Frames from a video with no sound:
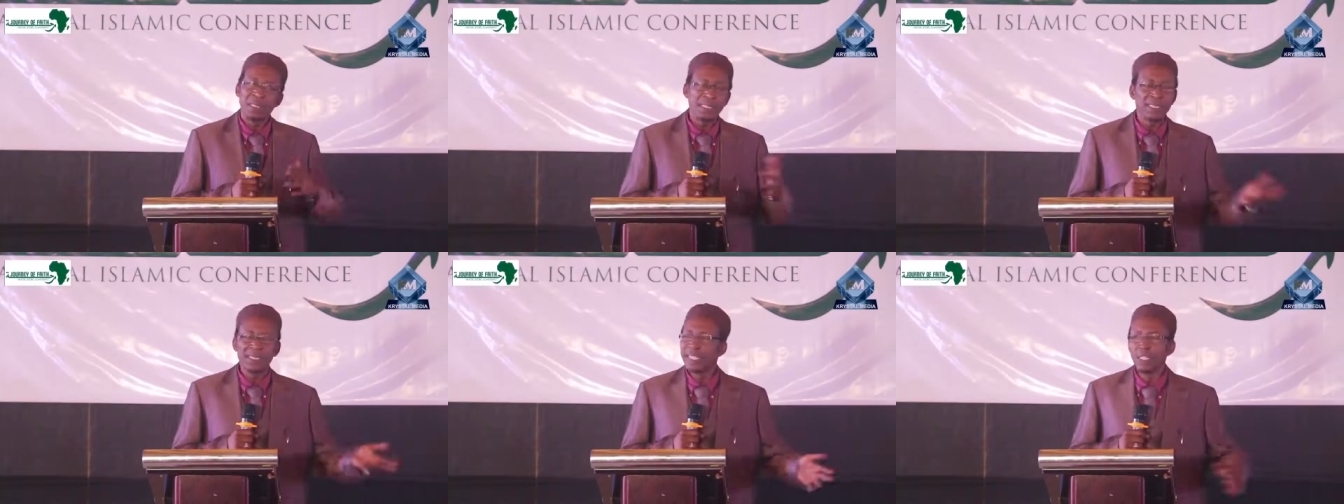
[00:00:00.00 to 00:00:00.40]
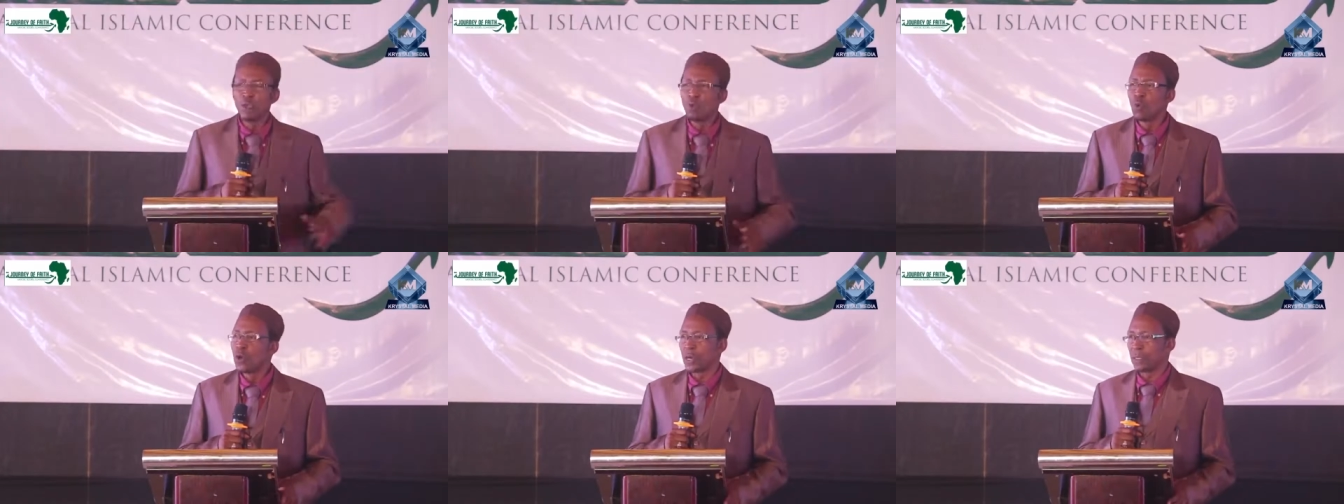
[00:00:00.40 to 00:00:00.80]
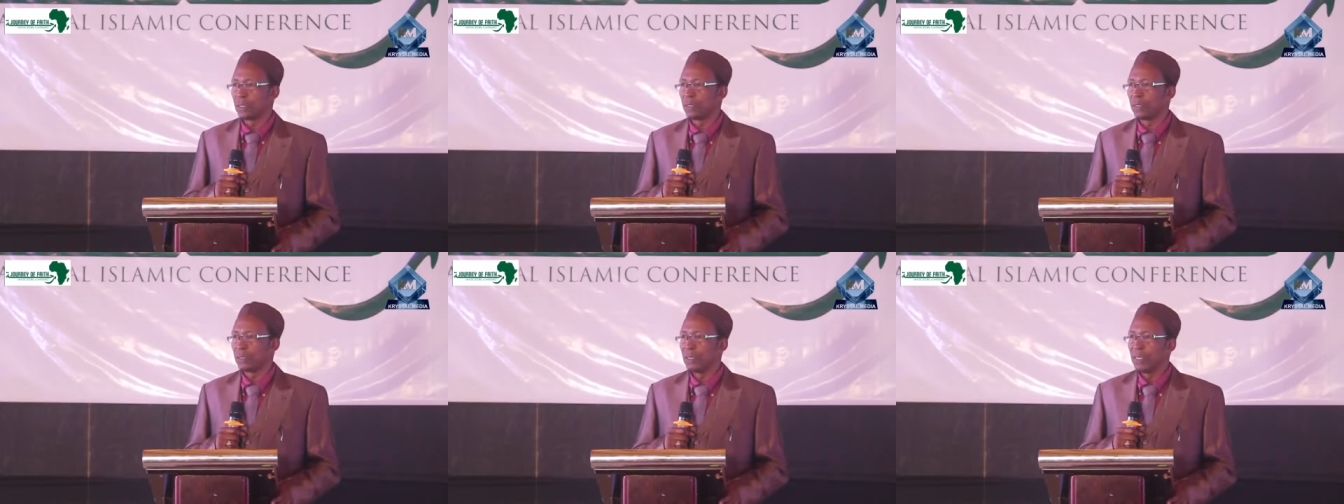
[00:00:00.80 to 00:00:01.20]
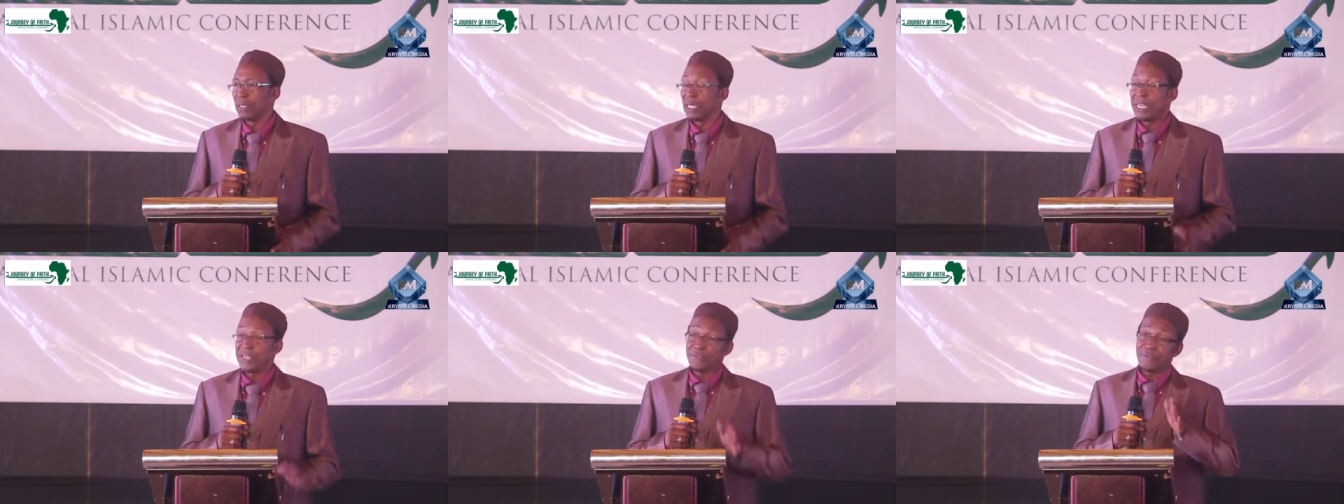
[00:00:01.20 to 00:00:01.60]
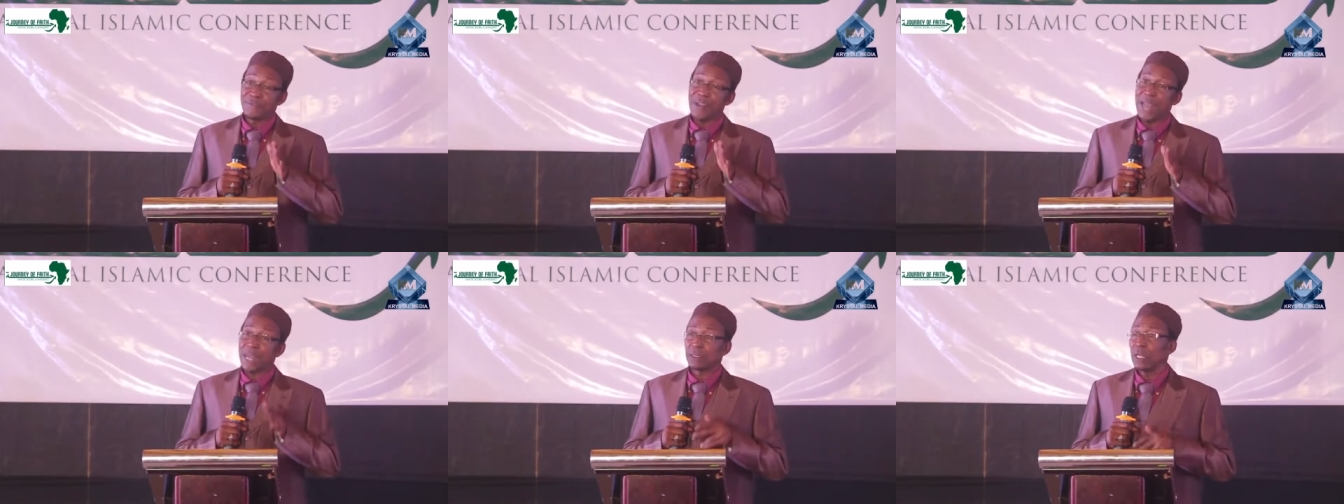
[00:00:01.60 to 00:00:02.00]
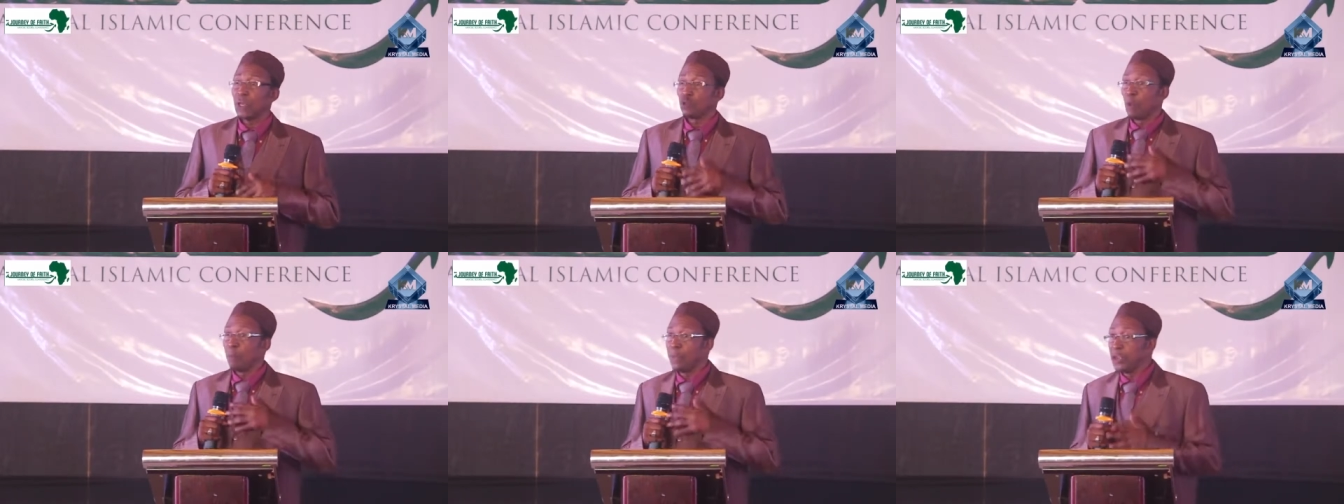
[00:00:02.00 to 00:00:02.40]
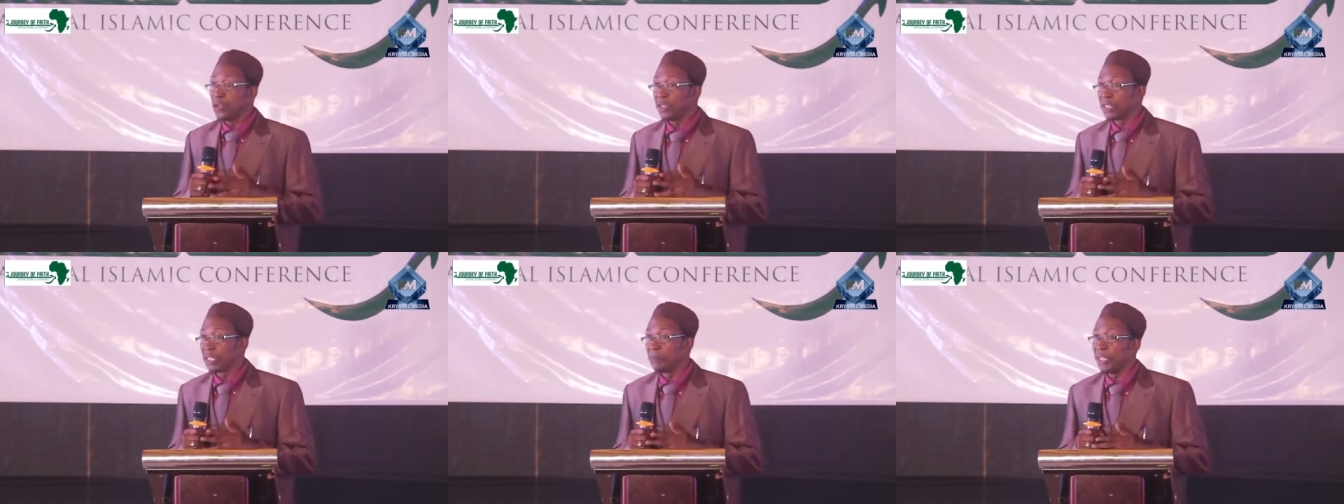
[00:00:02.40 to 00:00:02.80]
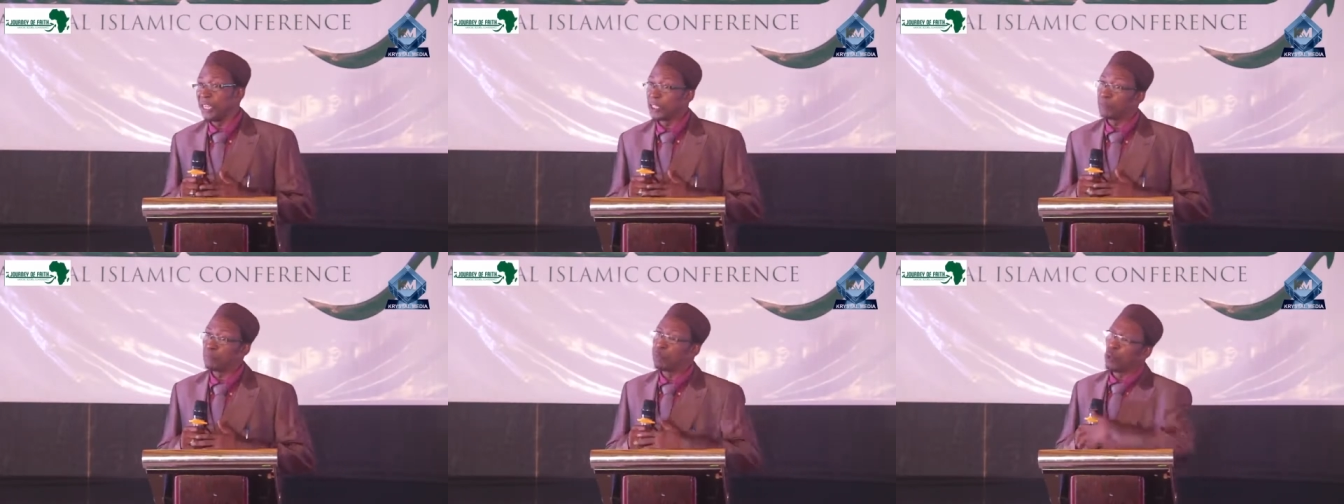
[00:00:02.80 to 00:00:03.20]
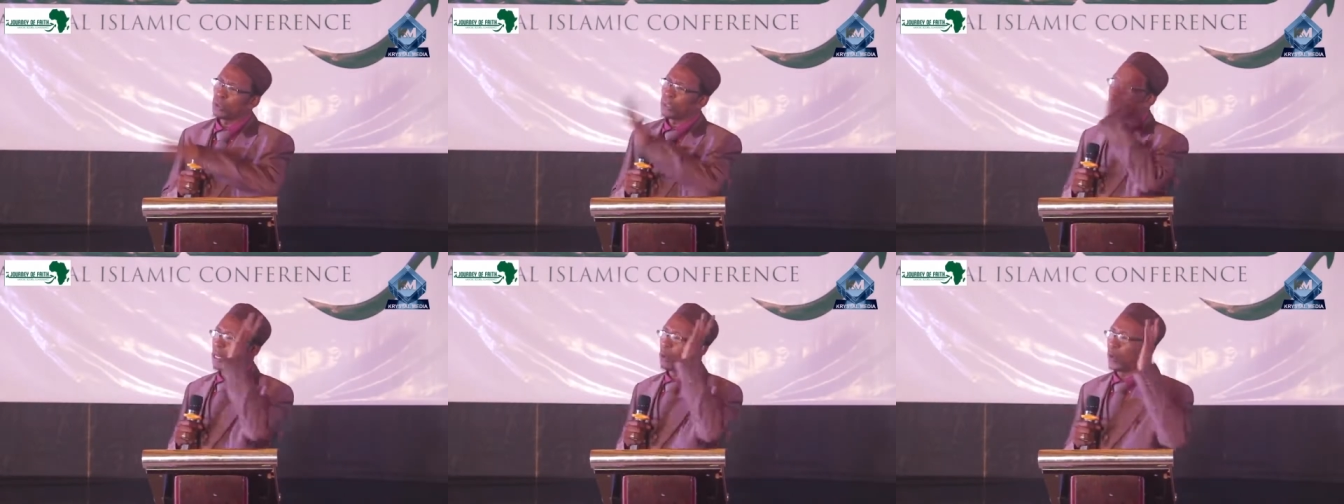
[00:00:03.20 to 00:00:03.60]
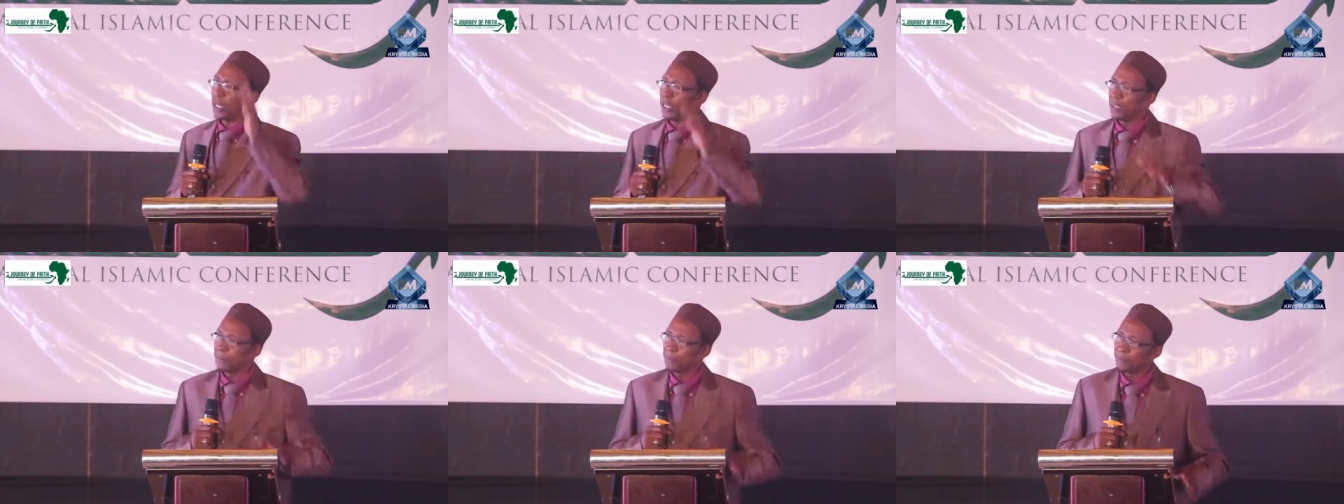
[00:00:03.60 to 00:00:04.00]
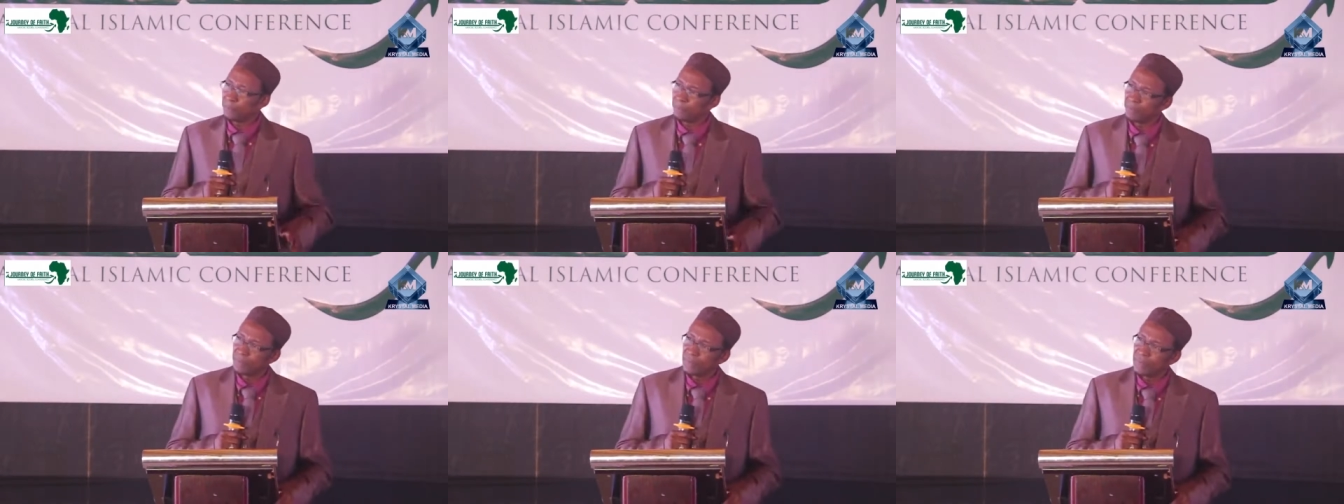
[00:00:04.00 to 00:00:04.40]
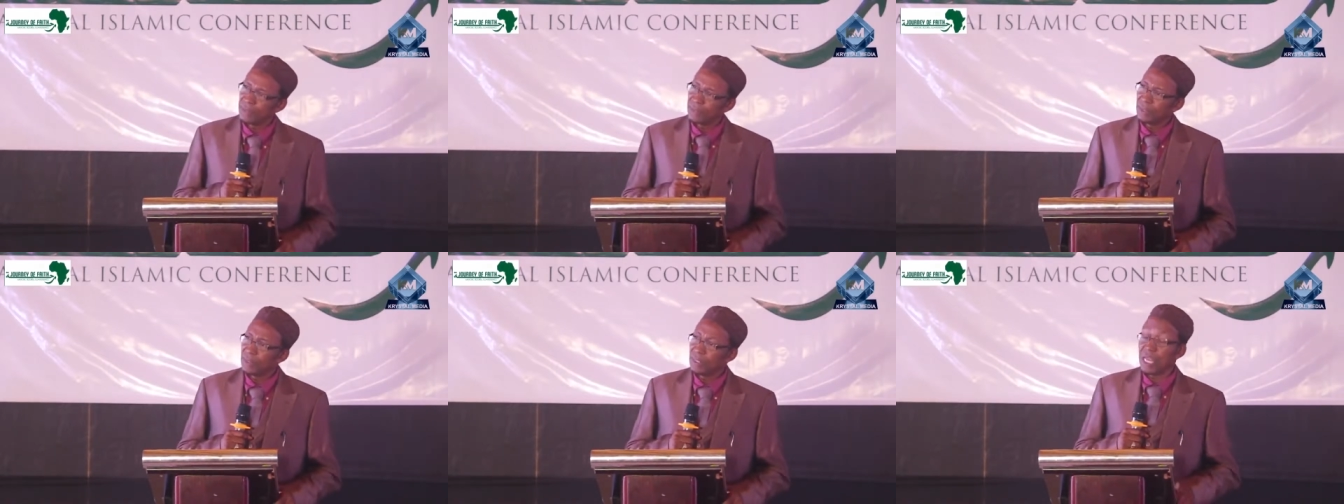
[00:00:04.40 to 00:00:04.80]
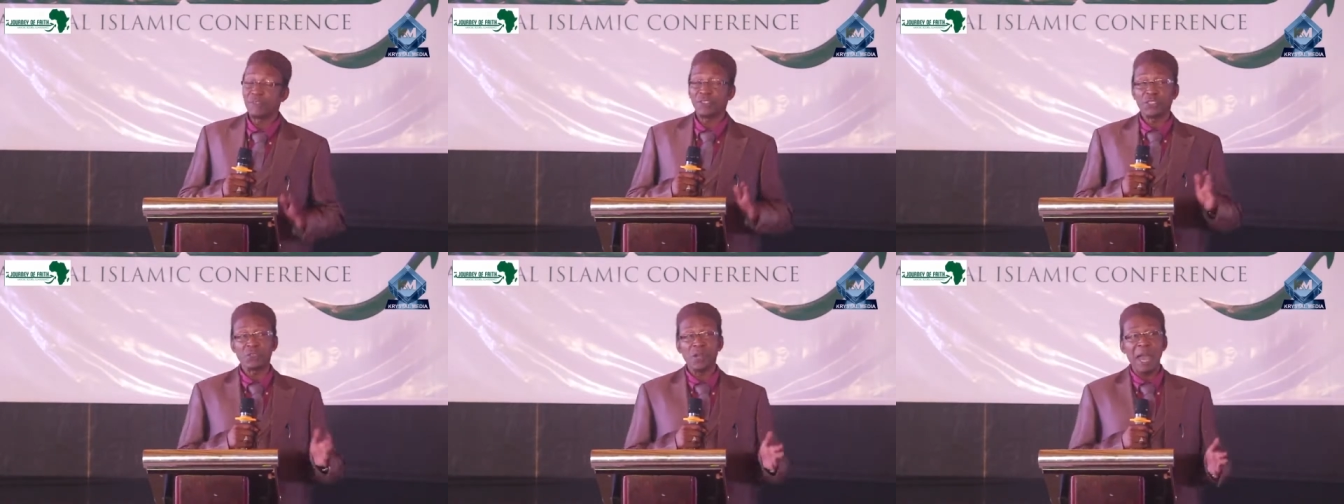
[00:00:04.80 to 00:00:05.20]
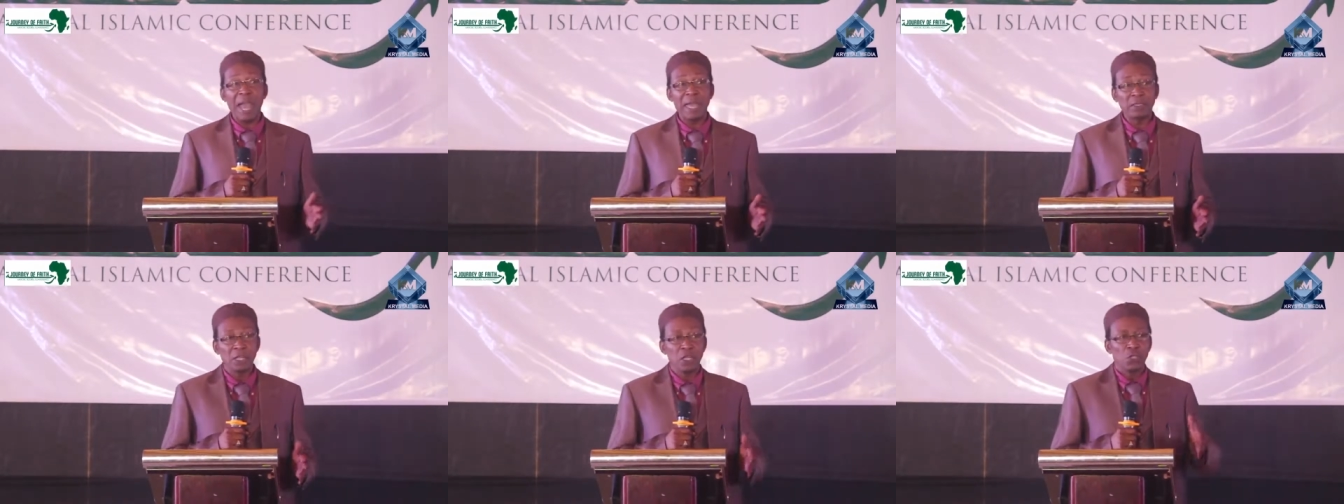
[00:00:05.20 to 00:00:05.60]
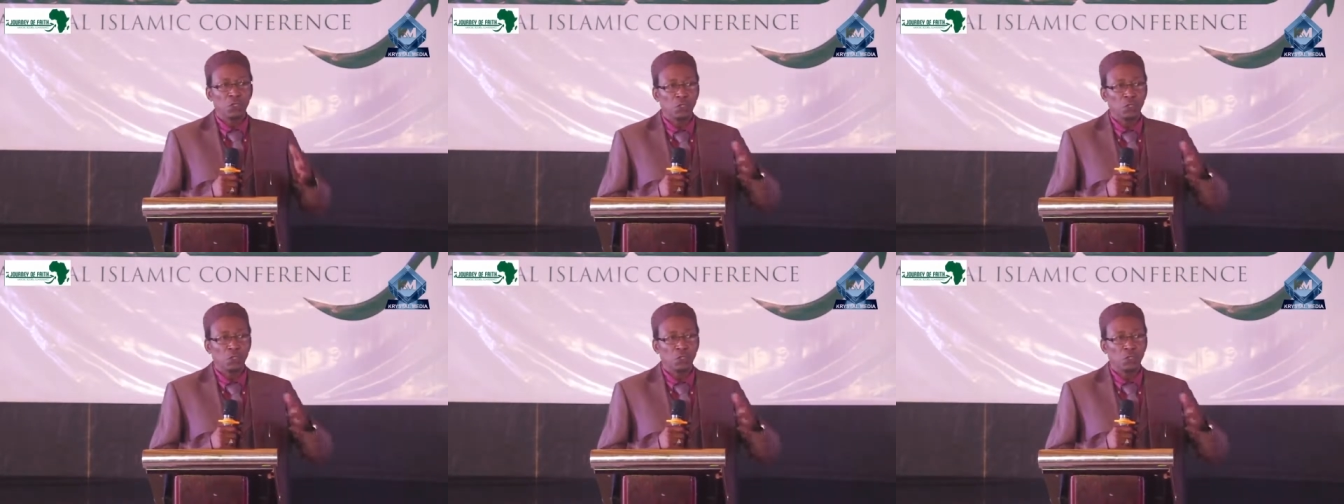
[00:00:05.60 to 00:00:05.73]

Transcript: it didn't work. In fact, communism is booted away. They've tried